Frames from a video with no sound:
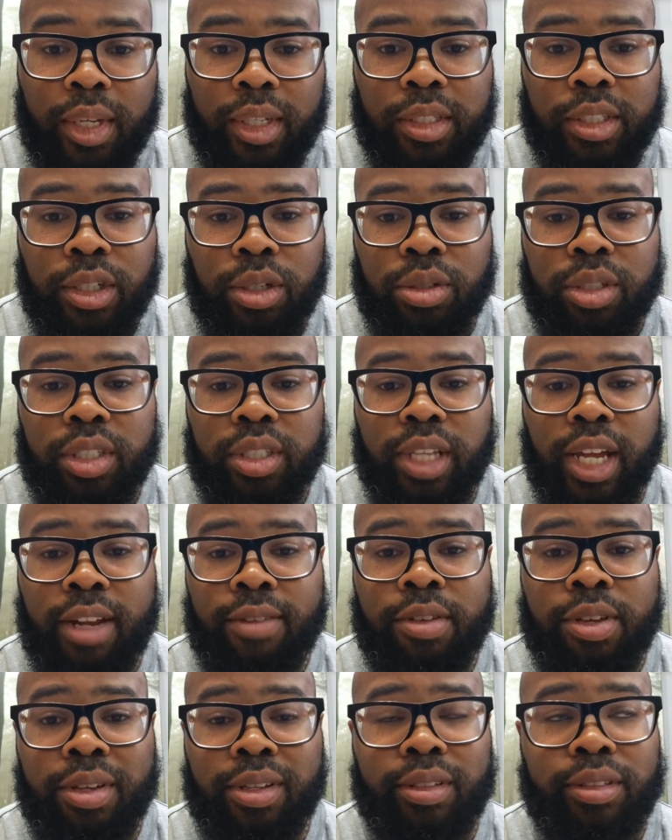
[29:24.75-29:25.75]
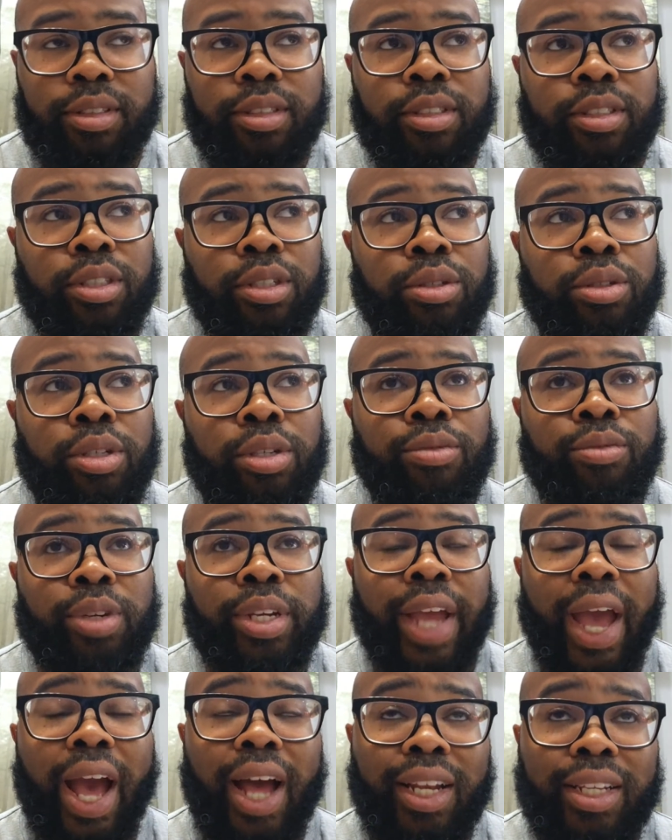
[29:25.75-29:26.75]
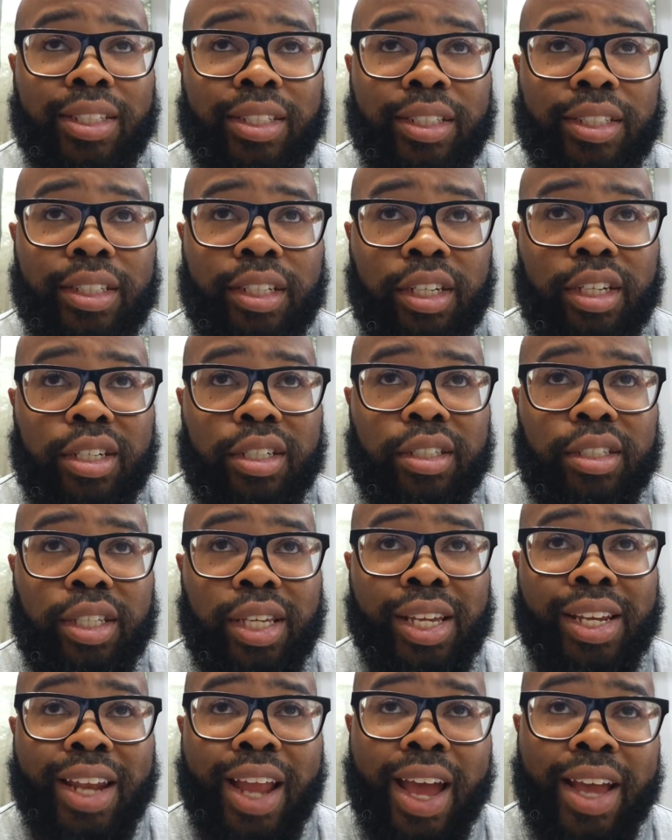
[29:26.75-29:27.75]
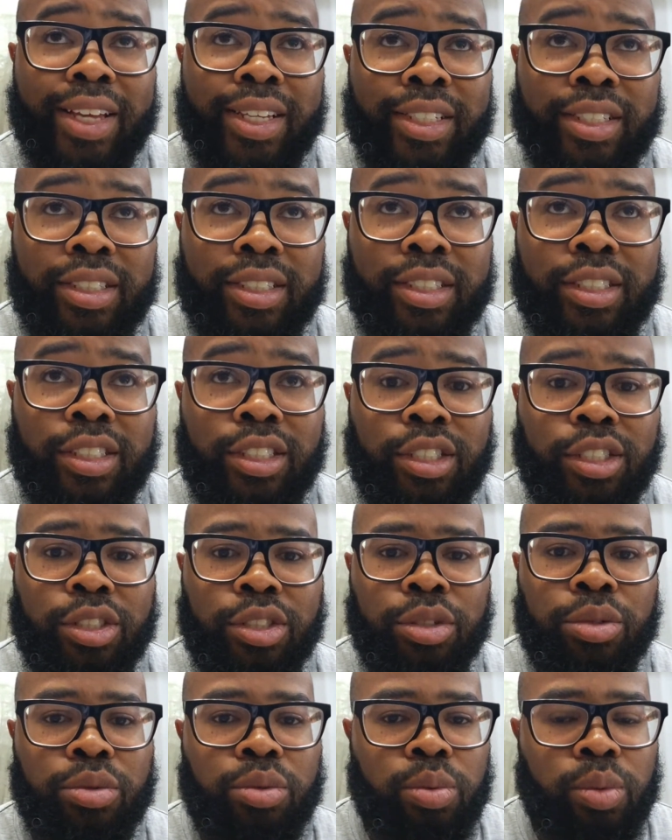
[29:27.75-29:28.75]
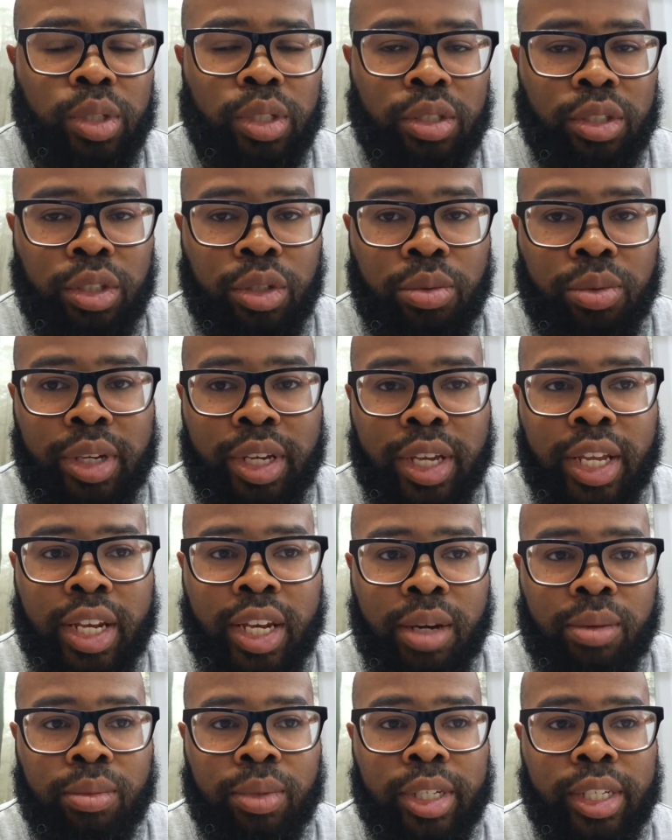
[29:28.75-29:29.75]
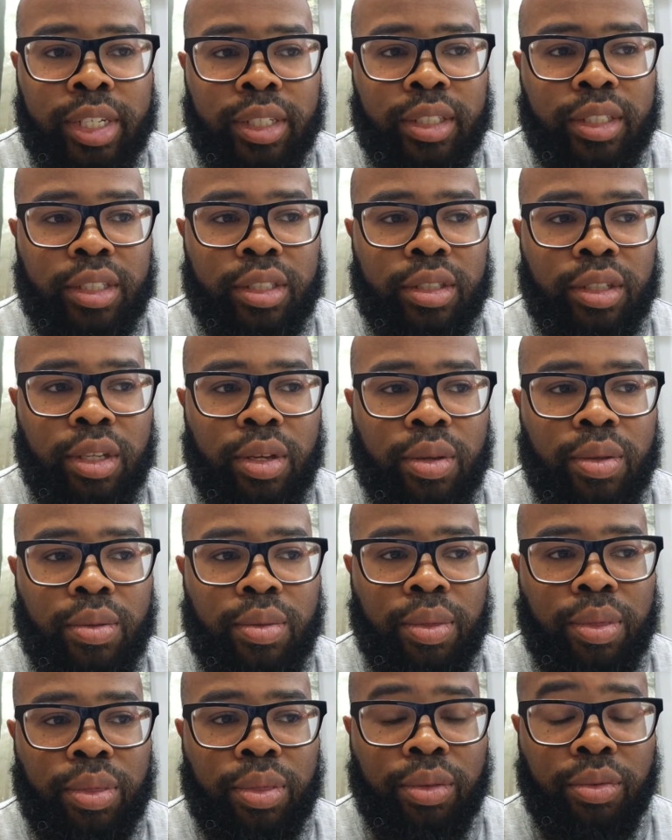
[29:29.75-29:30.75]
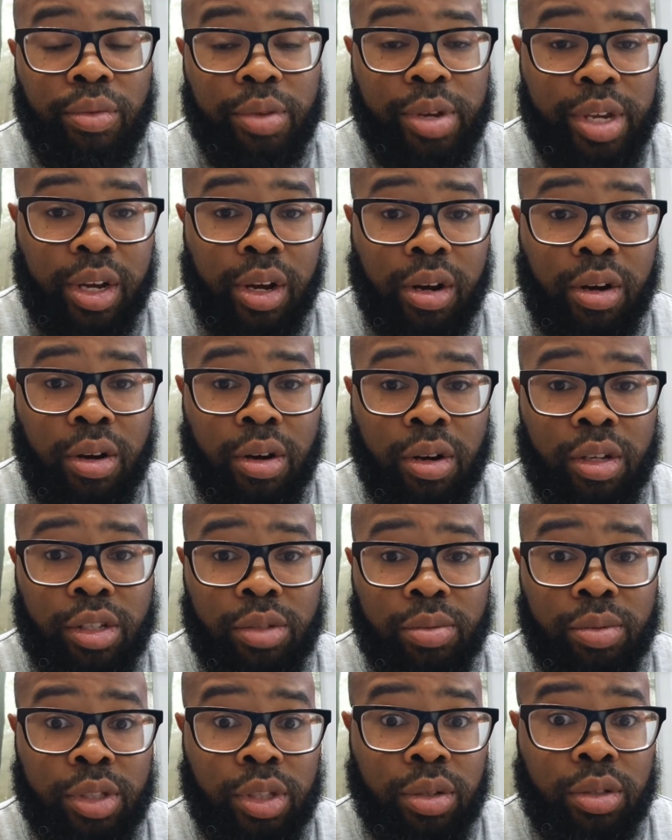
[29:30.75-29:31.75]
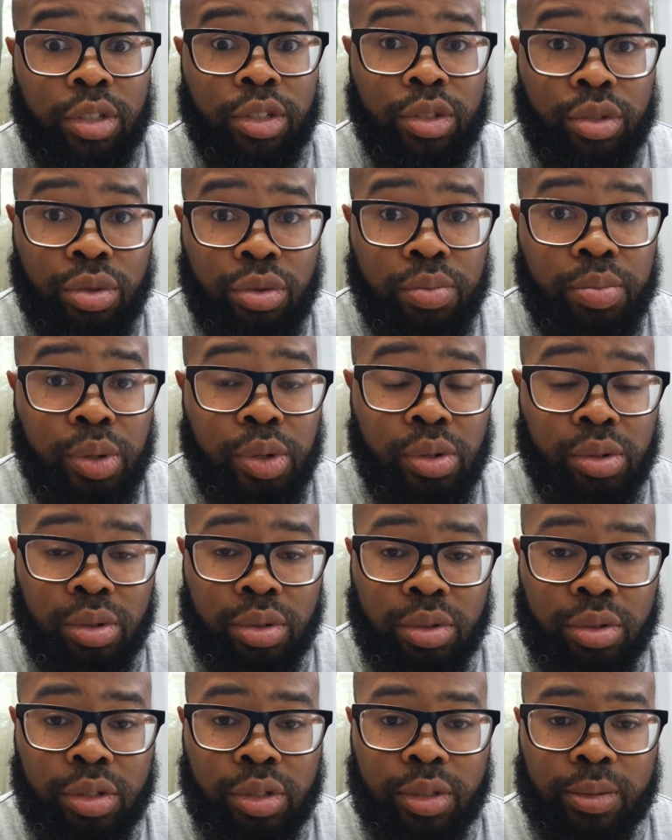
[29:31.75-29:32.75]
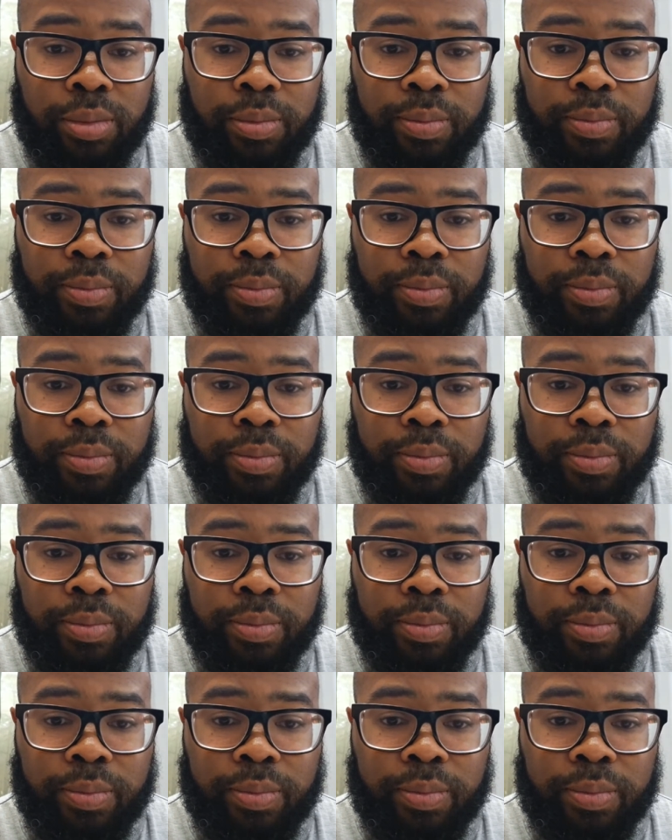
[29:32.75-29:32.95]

So so in reality, in that instance, you would end up with 3 cards with only 2 pulls.